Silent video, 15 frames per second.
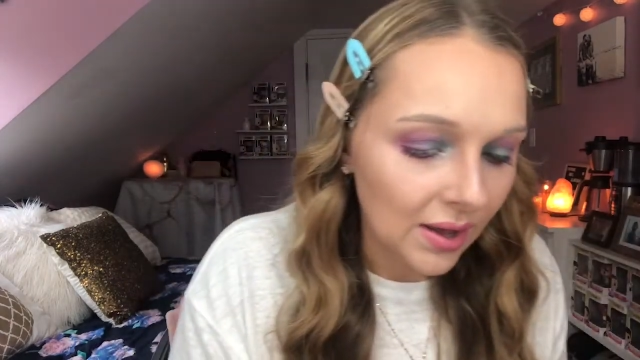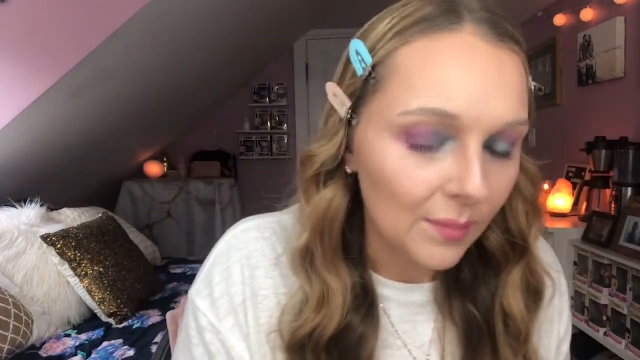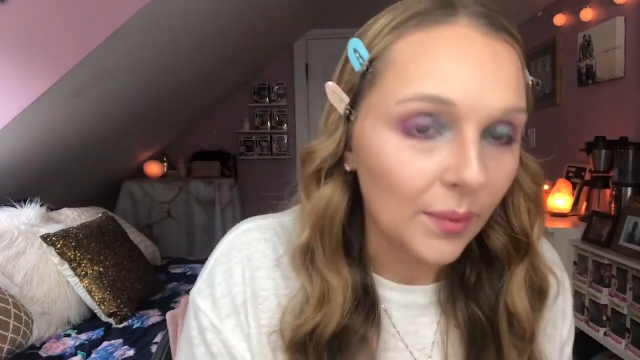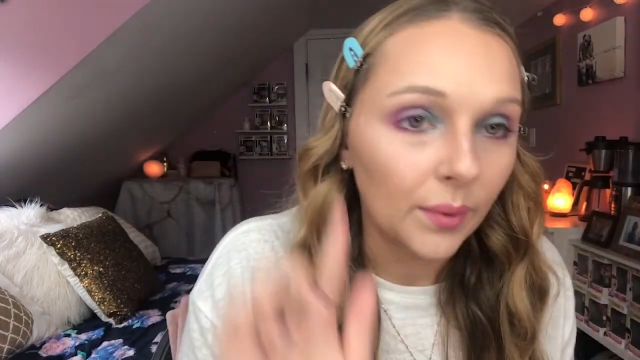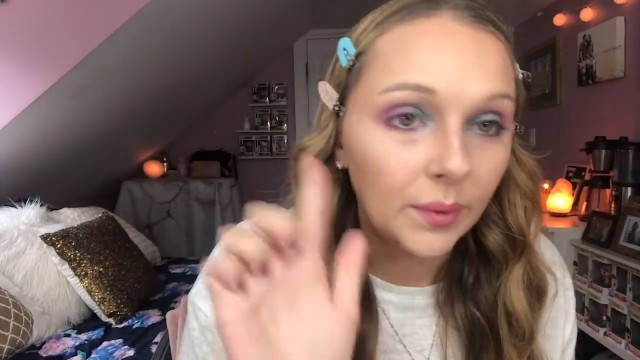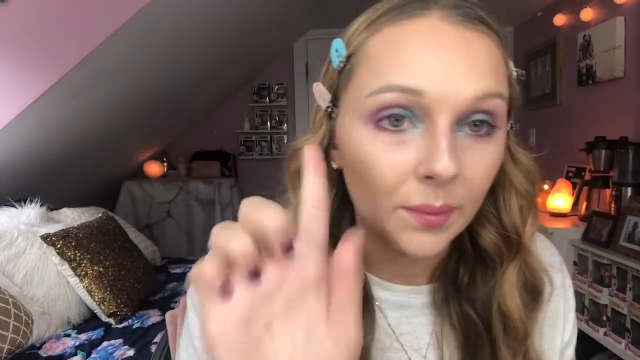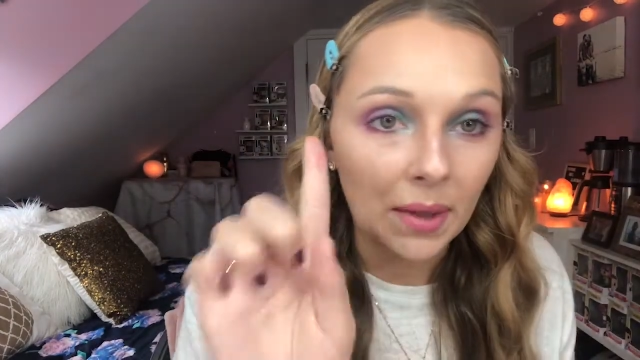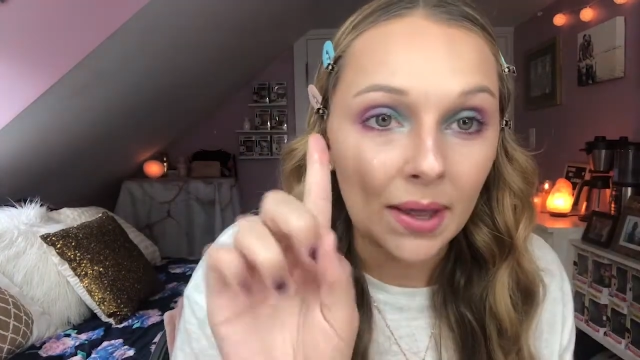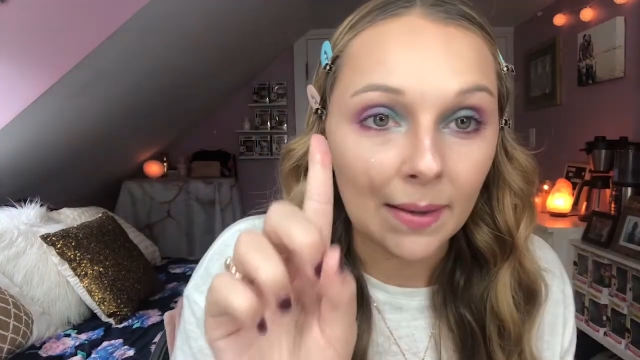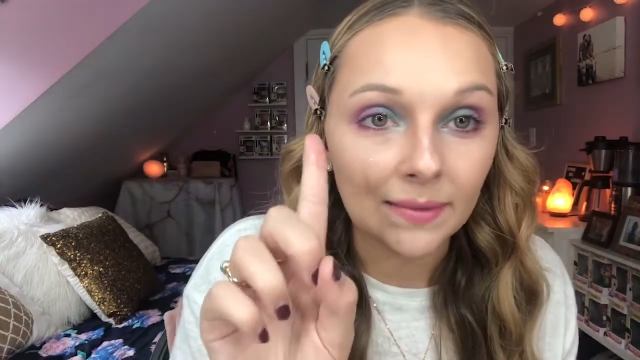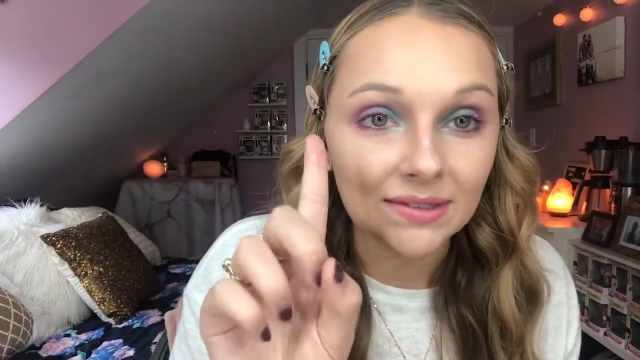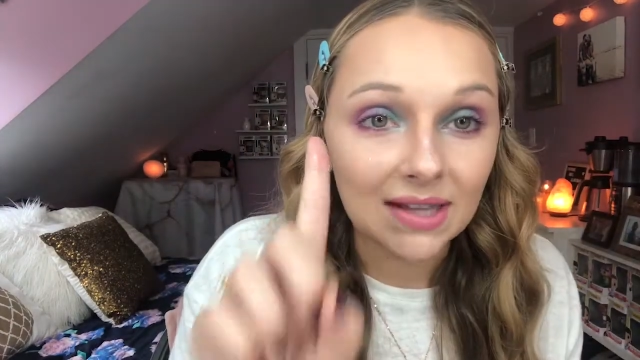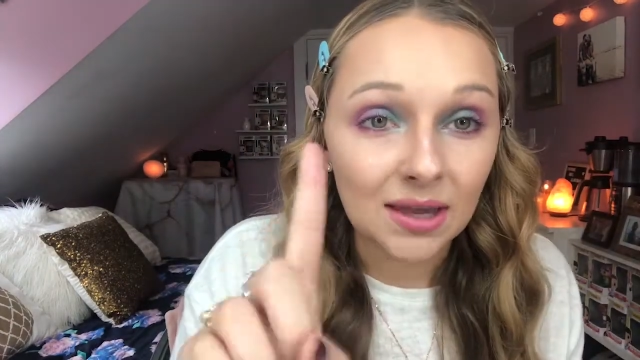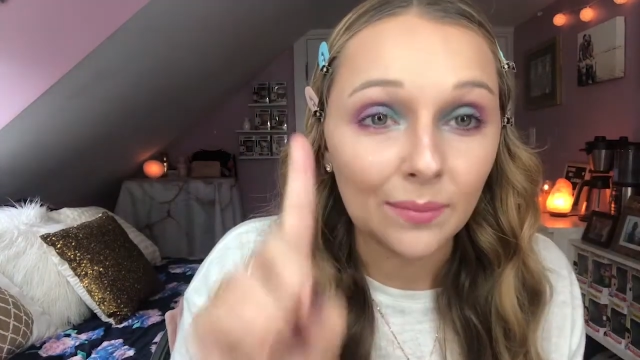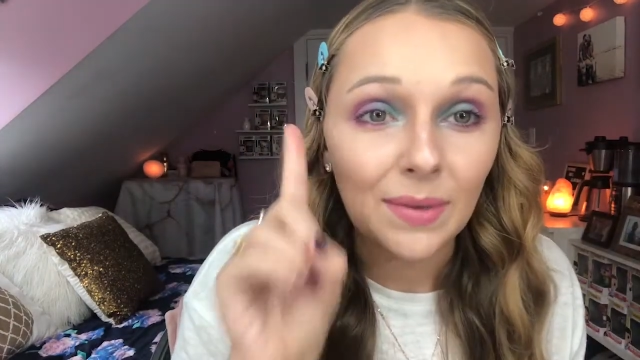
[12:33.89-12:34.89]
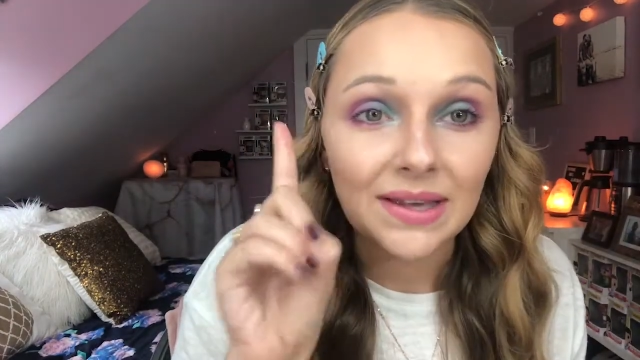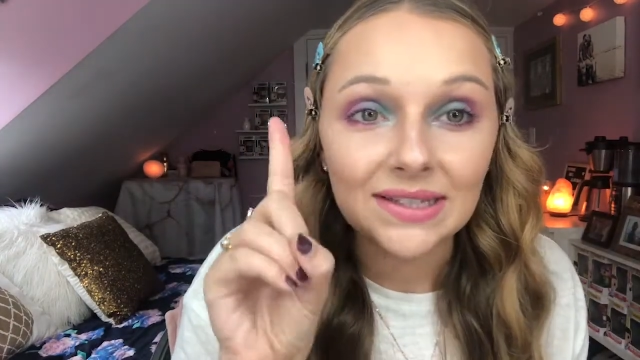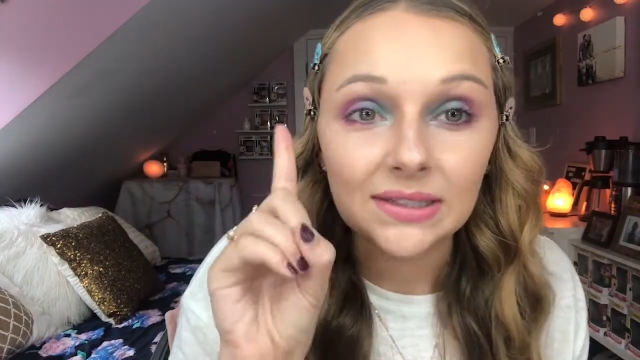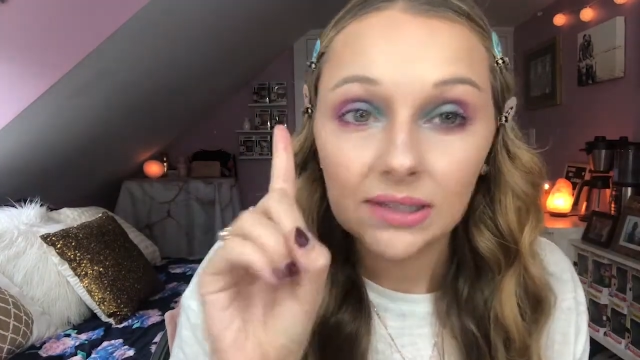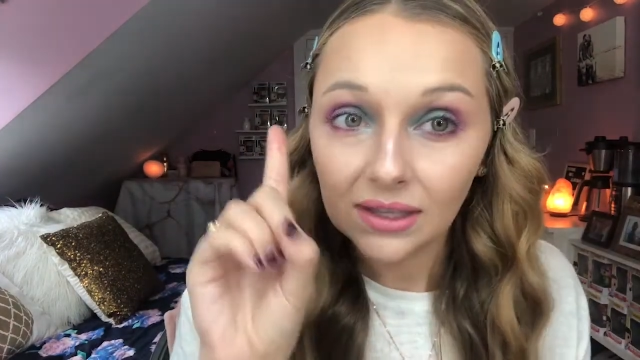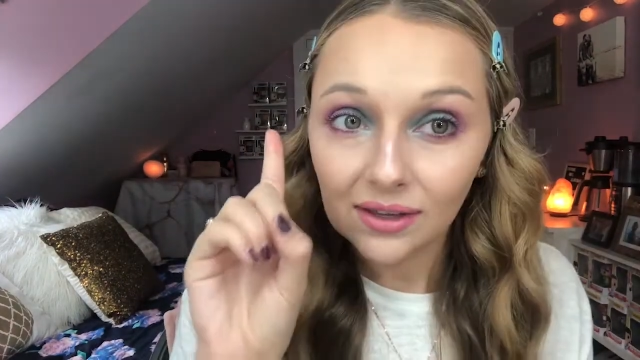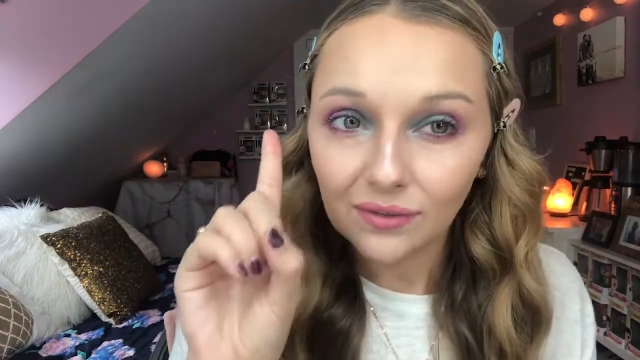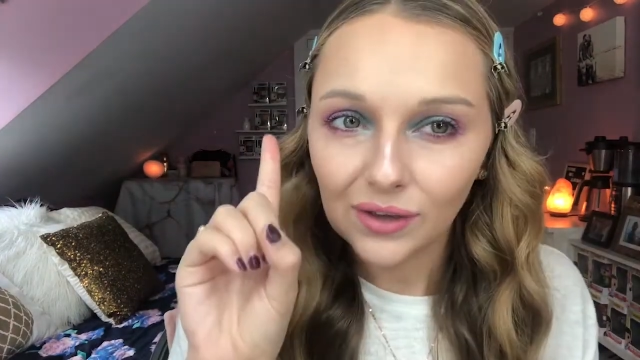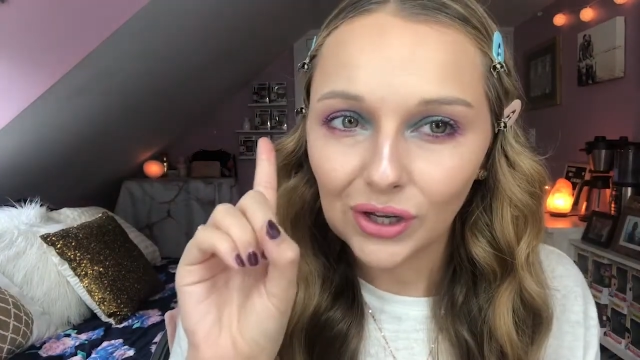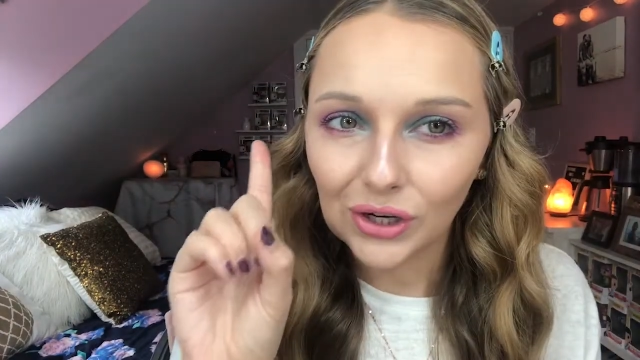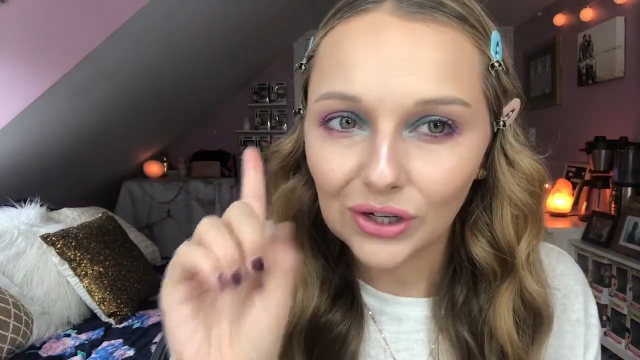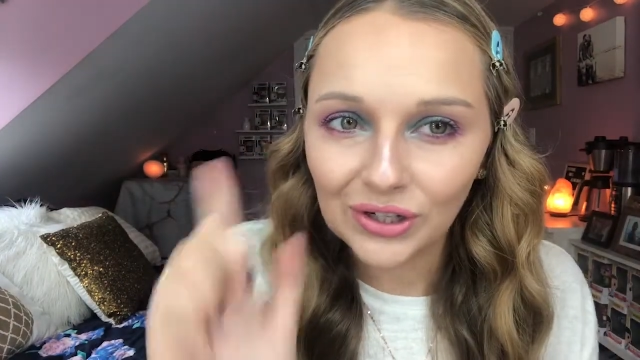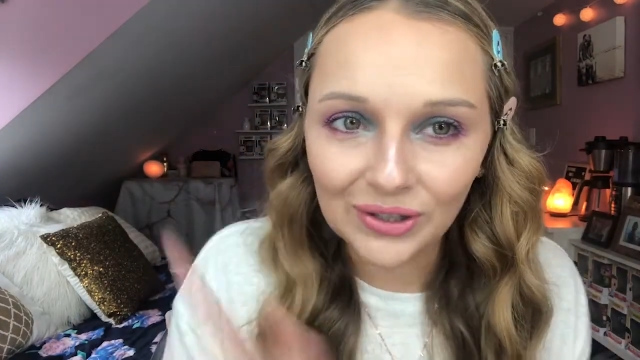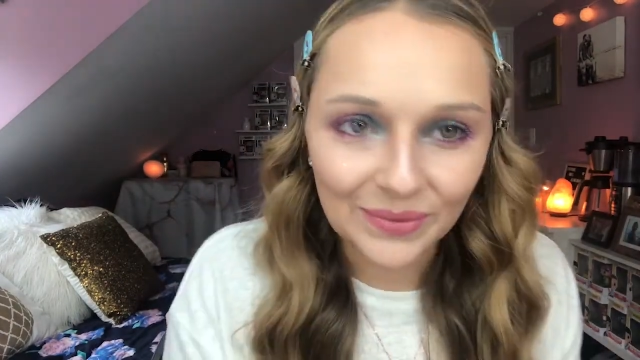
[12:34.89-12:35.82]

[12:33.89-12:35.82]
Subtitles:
I'm going to take my sticky finger.